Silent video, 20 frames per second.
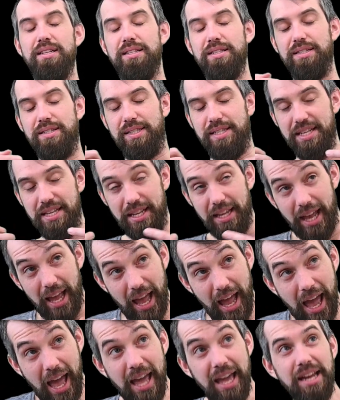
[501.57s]

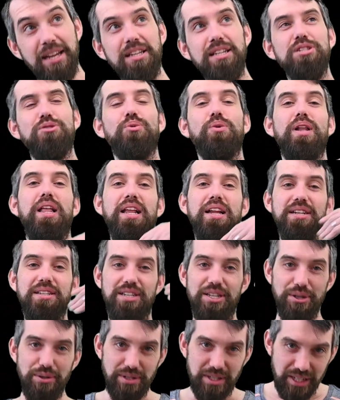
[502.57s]
C8 is related
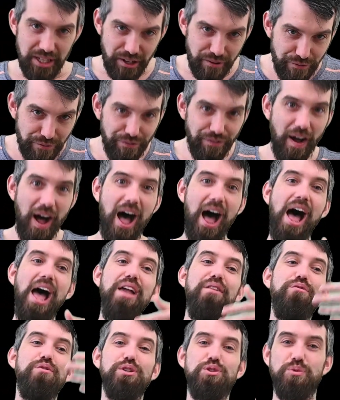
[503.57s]
to
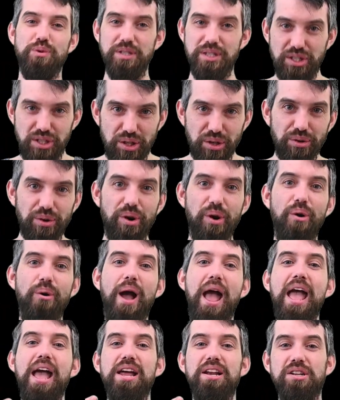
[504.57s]
C5, which was 0,
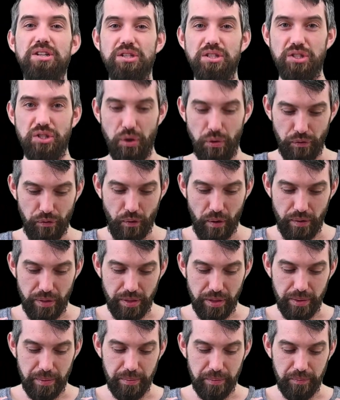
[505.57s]
and so
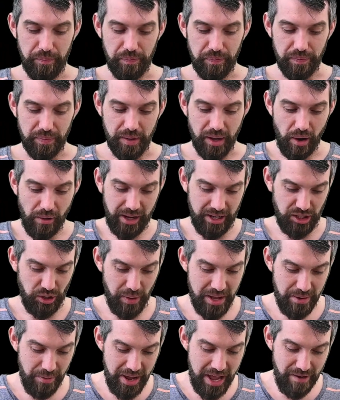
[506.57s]
forth. Okay, so
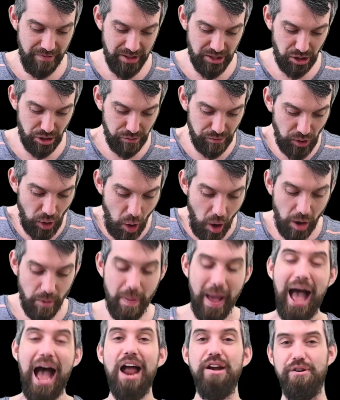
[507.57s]
we have this sort of long
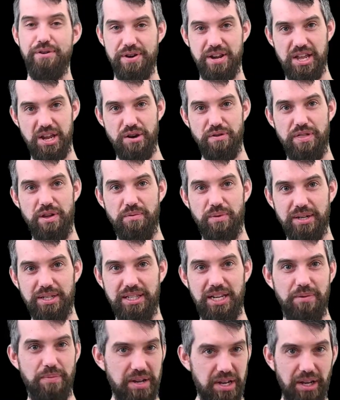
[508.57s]
pattern here that we're
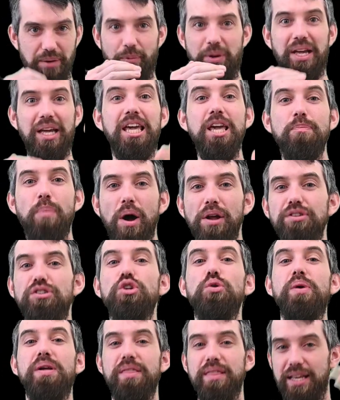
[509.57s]
seeing. We could keep on
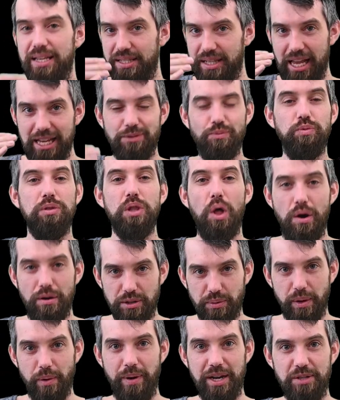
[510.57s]
doing this as long
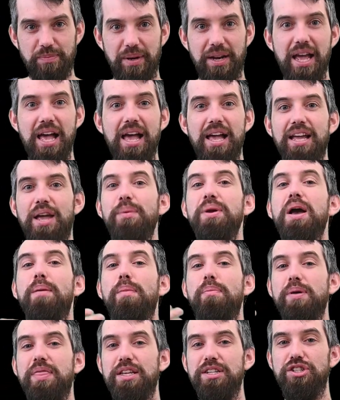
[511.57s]
as we wish, but can we come
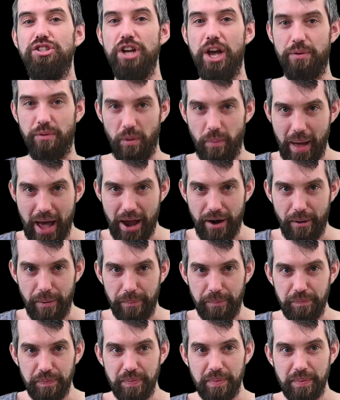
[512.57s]
up with a general pattern?